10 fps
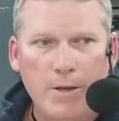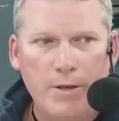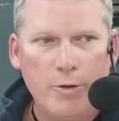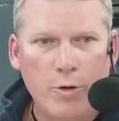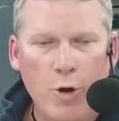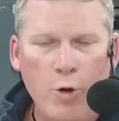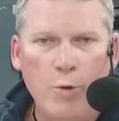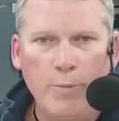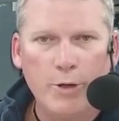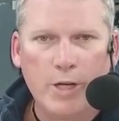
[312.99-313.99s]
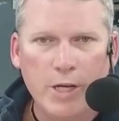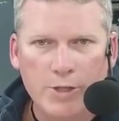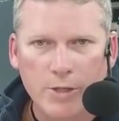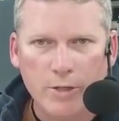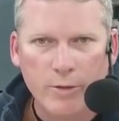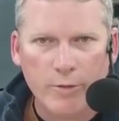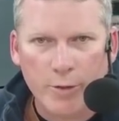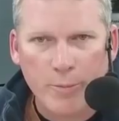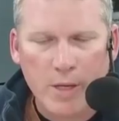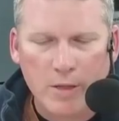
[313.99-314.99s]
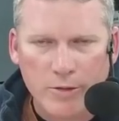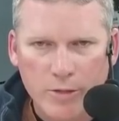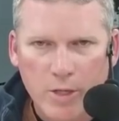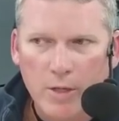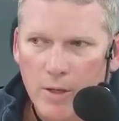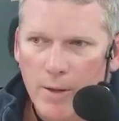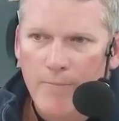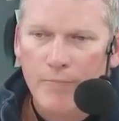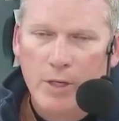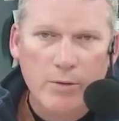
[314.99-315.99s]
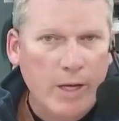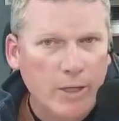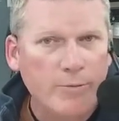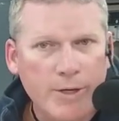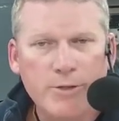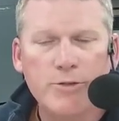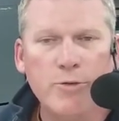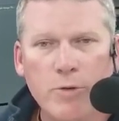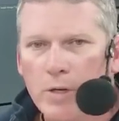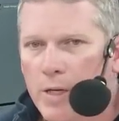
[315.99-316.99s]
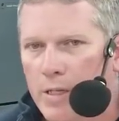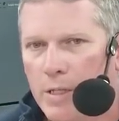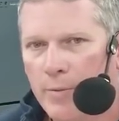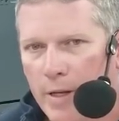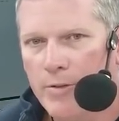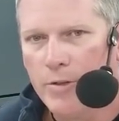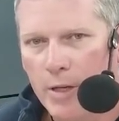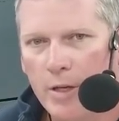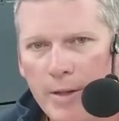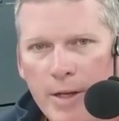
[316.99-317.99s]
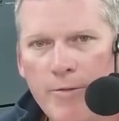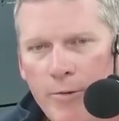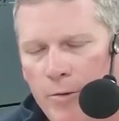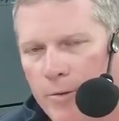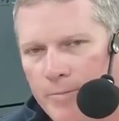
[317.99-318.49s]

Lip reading: your home, your kitchen, your meals, you know, Health Ranger Store is the place to get clean food